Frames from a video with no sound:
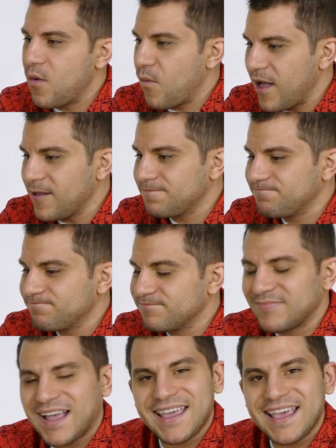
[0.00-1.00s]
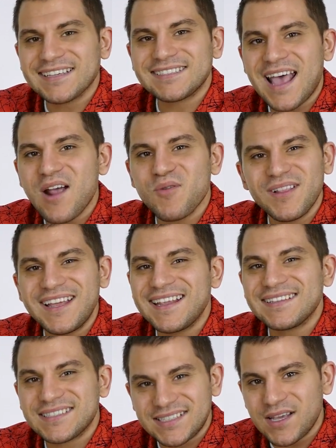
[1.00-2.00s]
Well, I guess that really
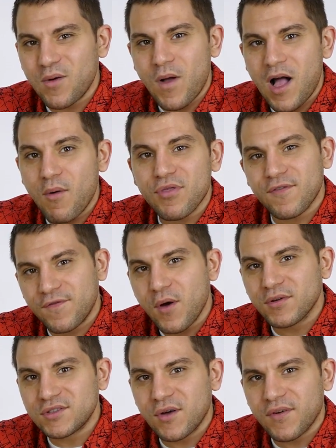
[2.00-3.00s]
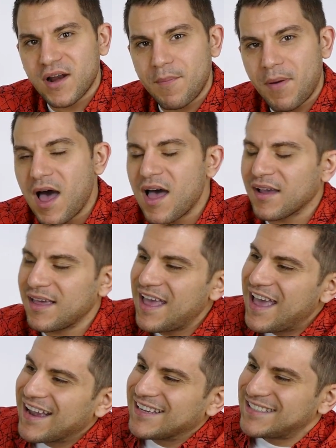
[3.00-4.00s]
didn't sit well with the folks over at Hauppauge
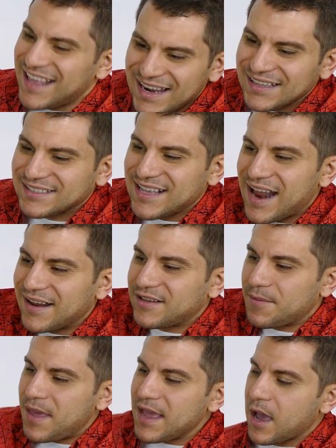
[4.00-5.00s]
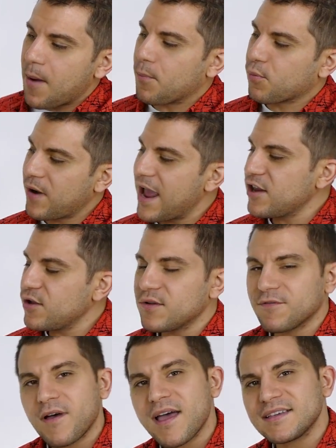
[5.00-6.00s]
because they decided to make a brand new
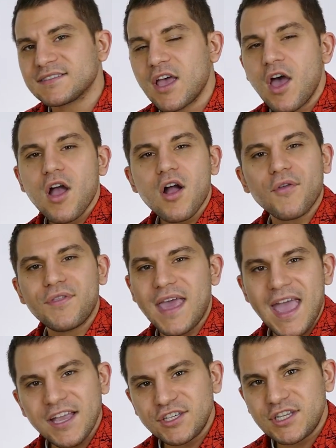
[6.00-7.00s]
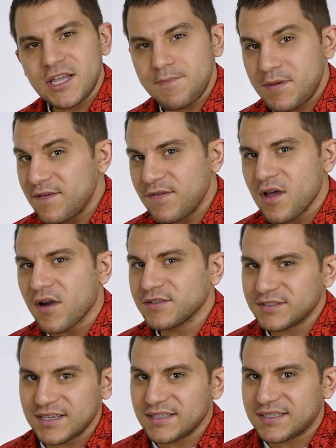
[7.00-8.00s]
device called the HD
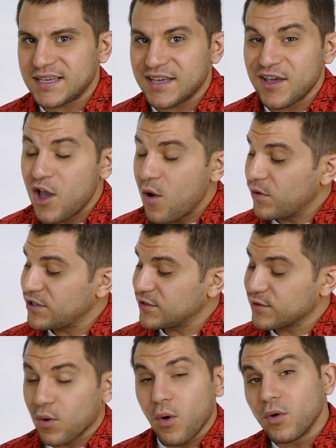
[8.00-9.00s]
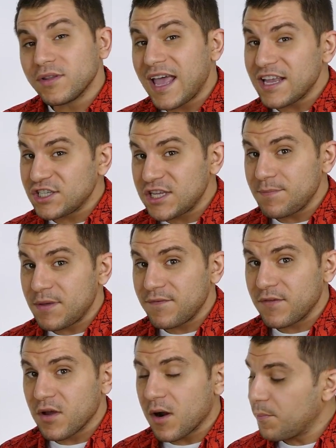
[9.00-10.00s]
PVR60, which is their old HD
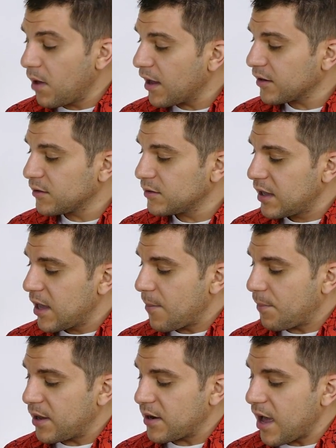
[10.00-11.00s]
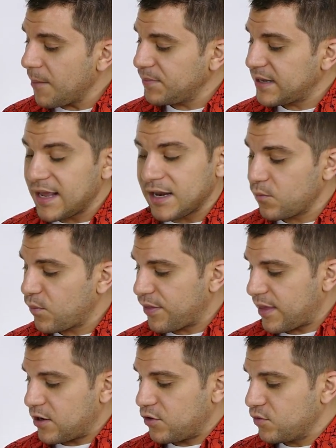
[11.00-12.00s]
PVR model, but updated
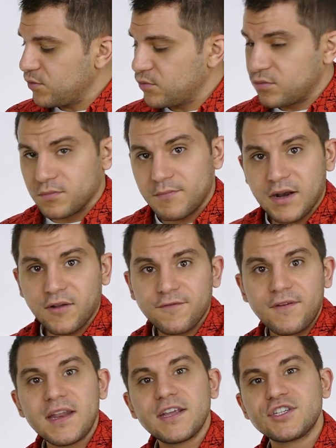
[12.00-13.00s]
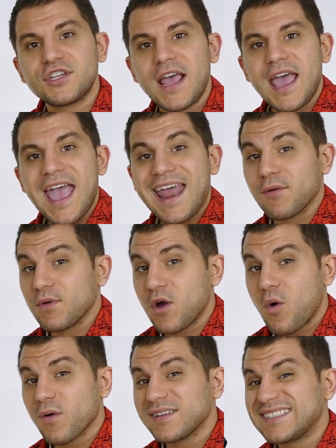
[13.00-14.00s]
with a new metal finish, and it
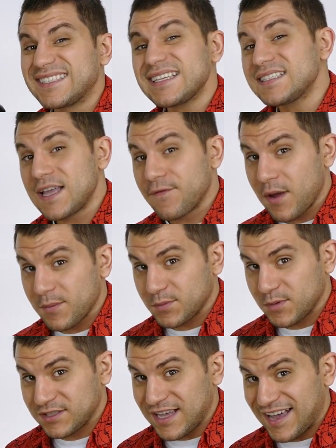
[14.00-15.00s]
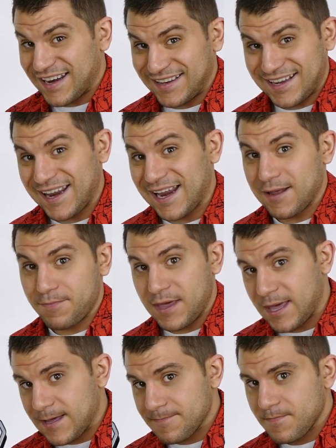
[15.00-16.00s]
records 60 frames per second at
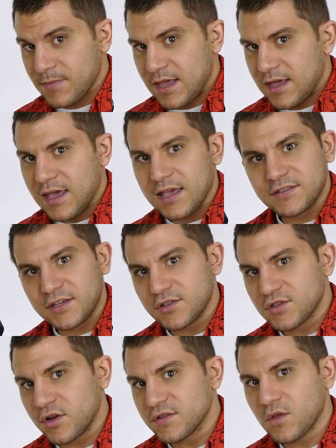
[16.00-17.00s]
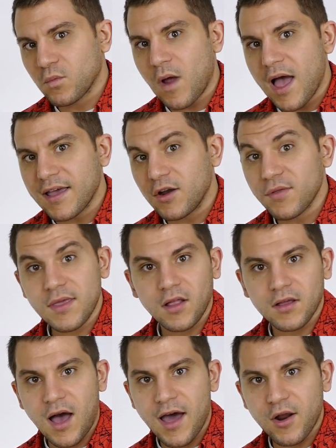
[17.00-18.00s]
1080p. Is it as good as the Rocket or the
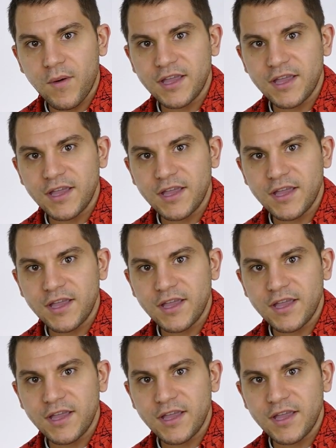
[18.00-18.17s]
Elgato